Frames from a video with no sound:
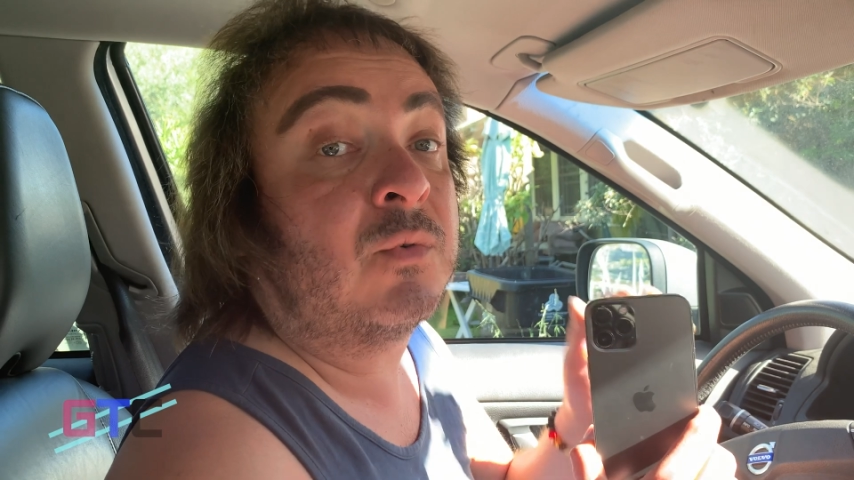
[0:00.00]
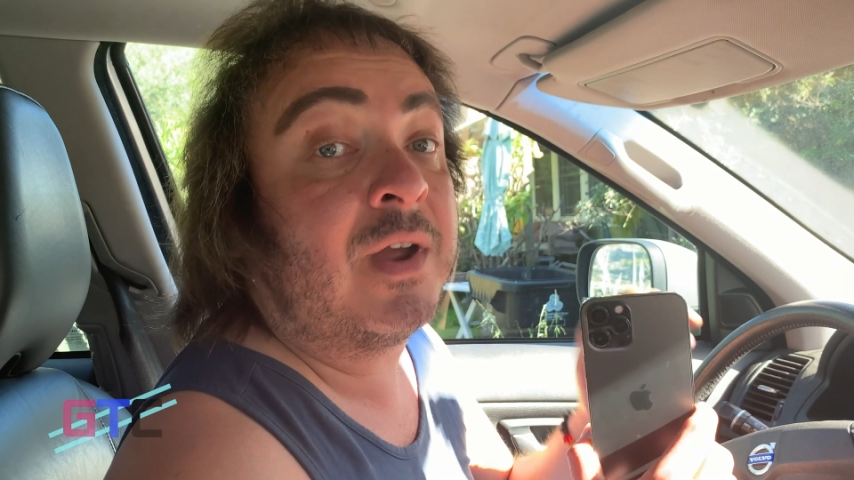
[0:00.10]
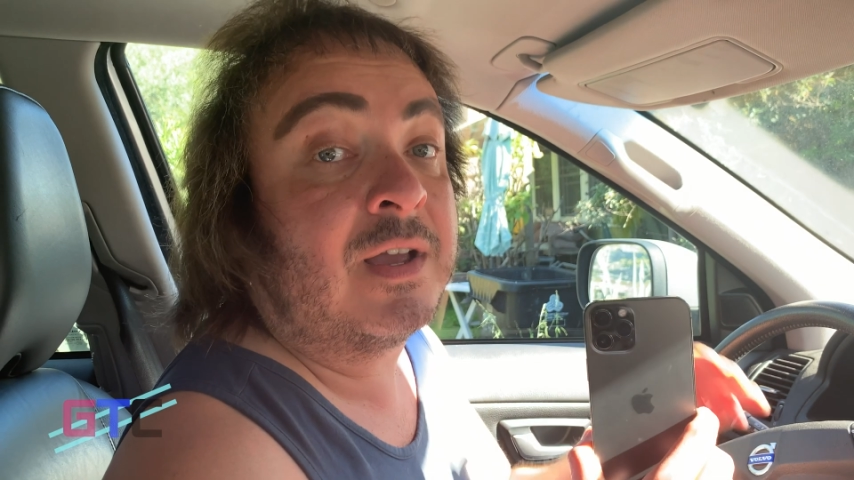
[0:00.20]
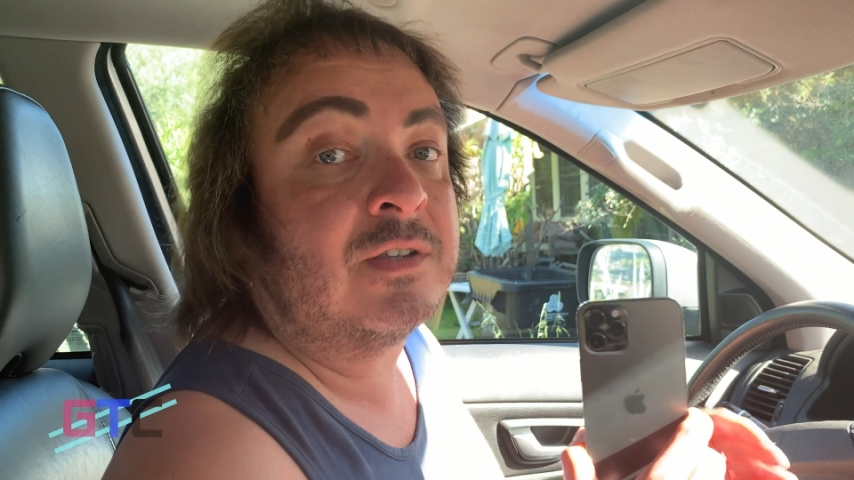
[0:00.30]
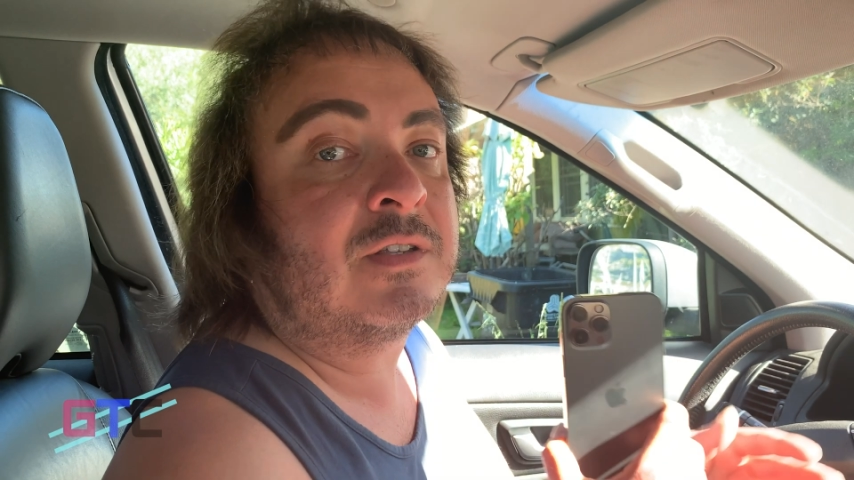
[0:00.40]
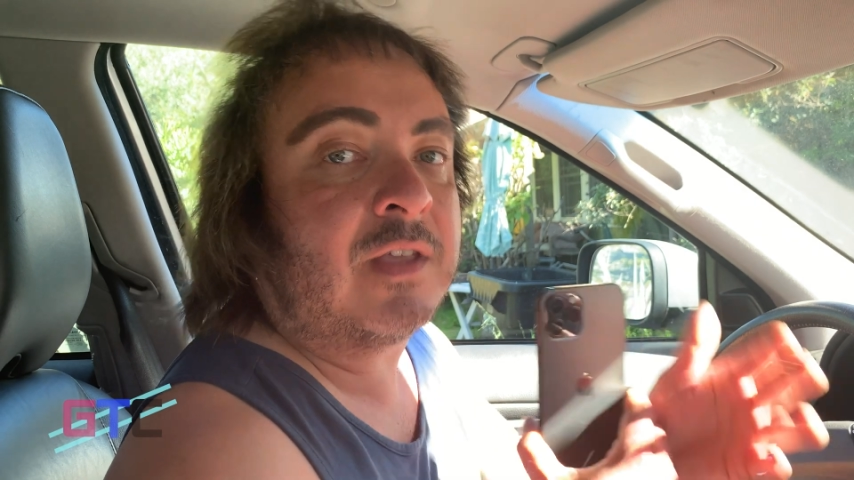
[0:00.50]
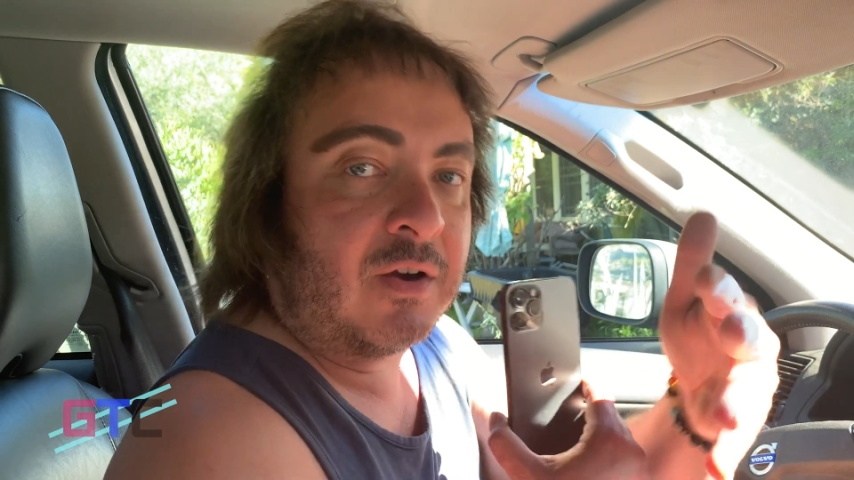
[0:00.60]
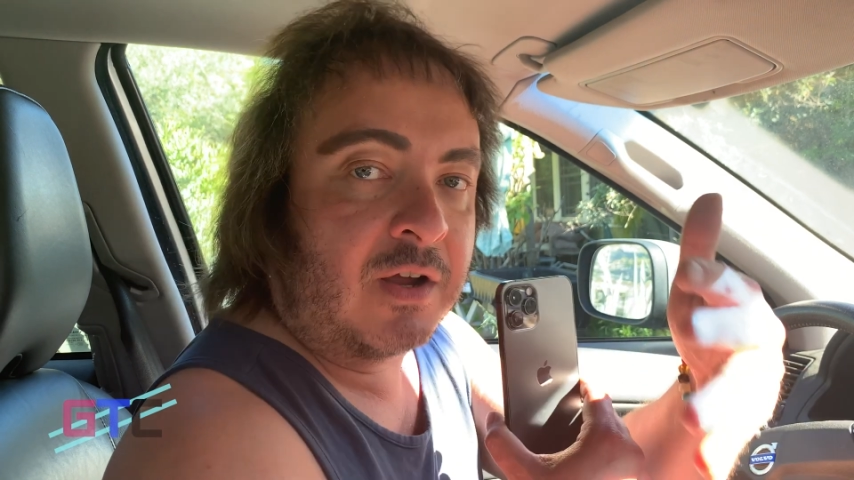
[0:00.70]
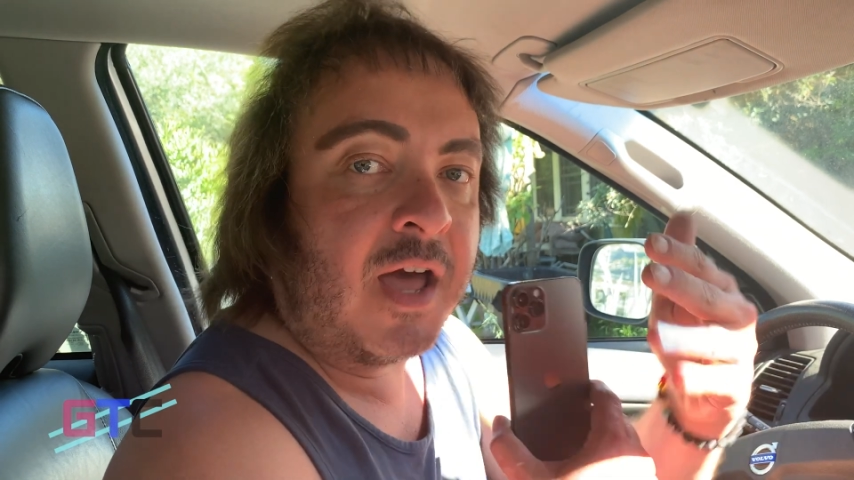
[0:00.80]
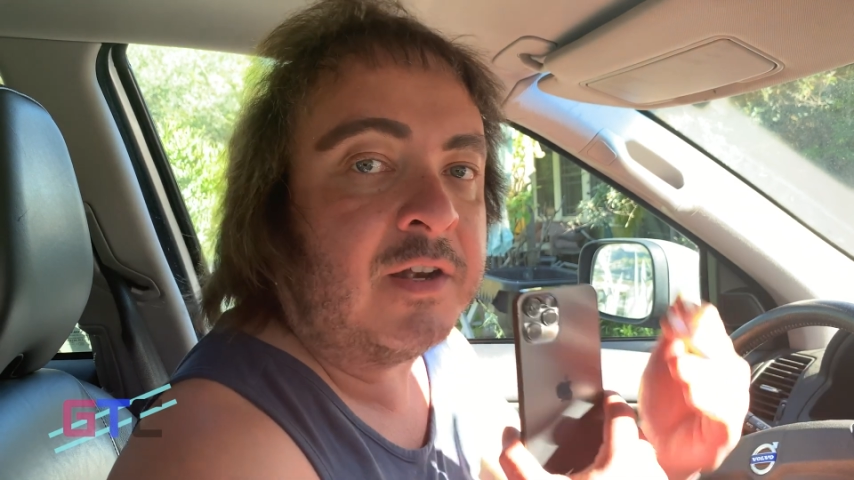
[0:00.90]
rings that they are
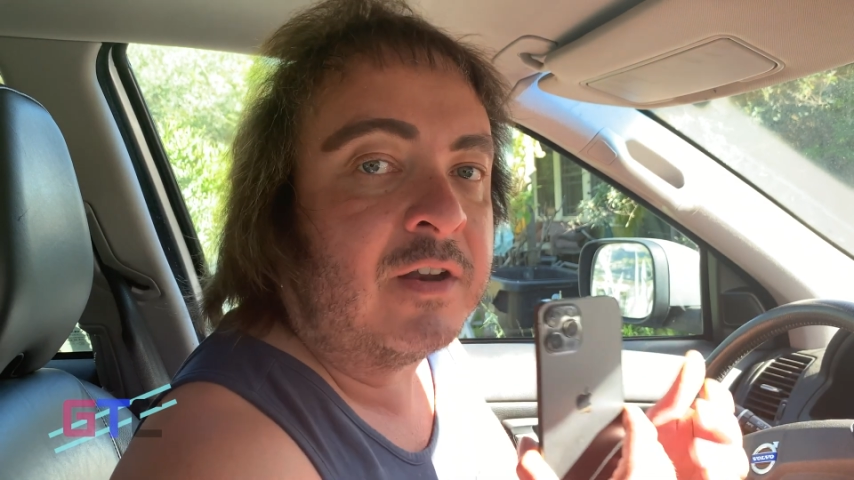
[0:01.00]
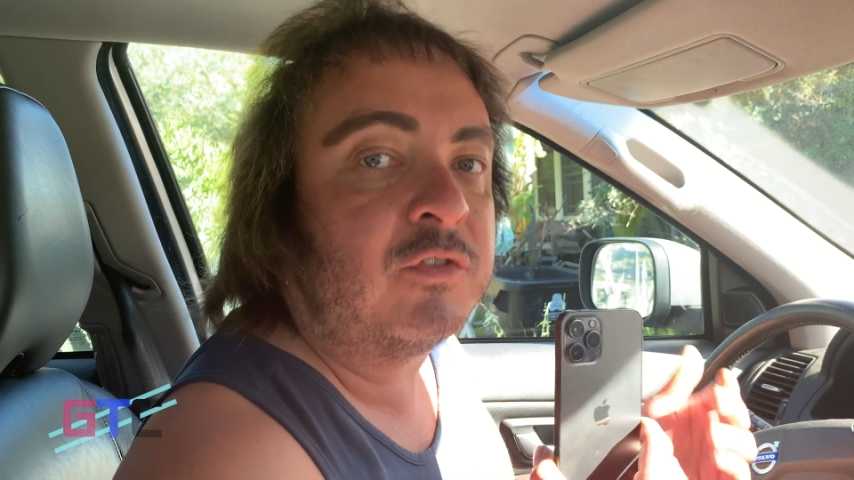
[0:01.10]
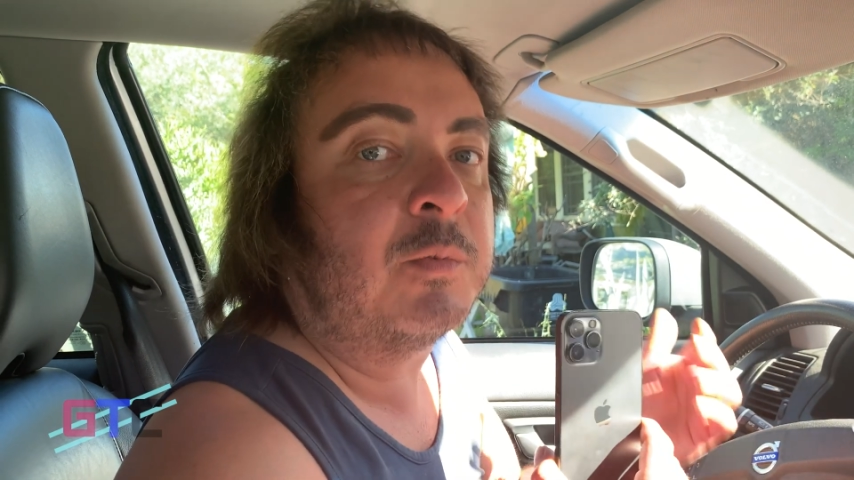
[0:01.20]
kind enough to